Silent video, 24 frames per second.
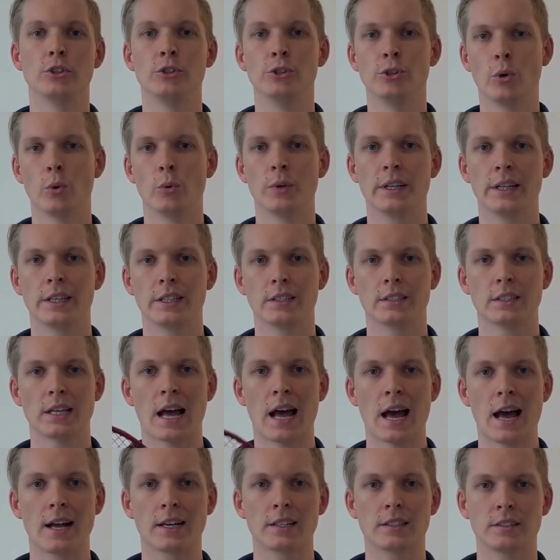Yonex
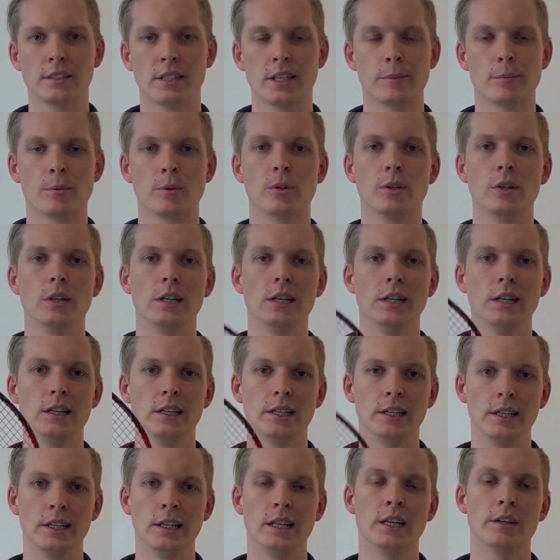Arcsaber
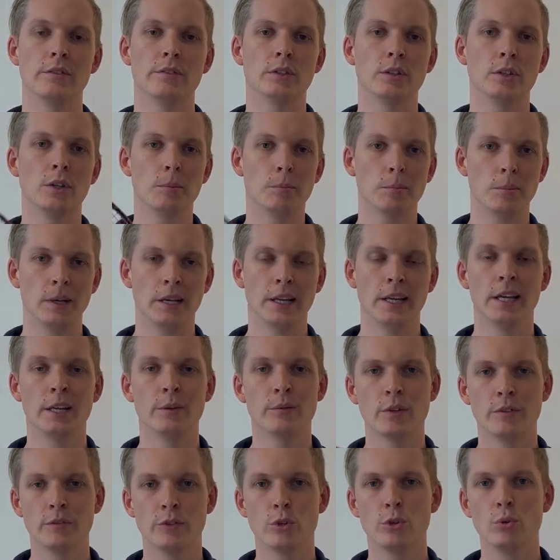11 Play
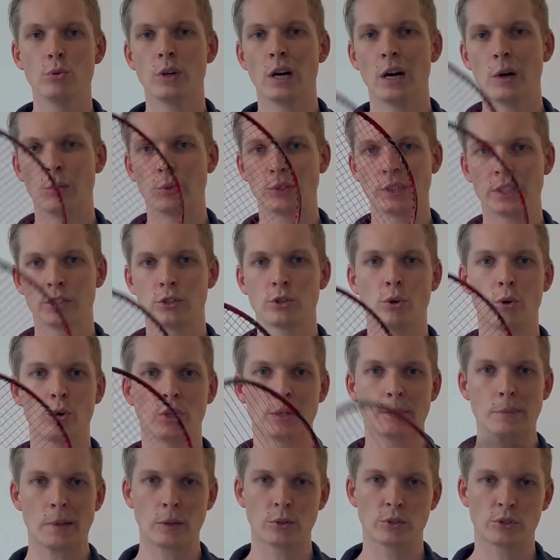review, I want to talk
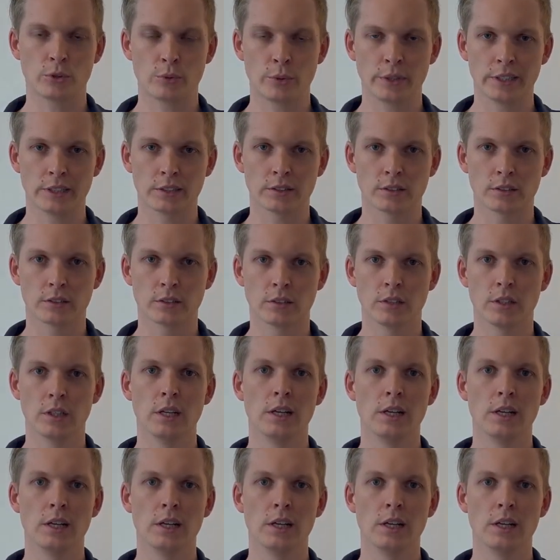about strings.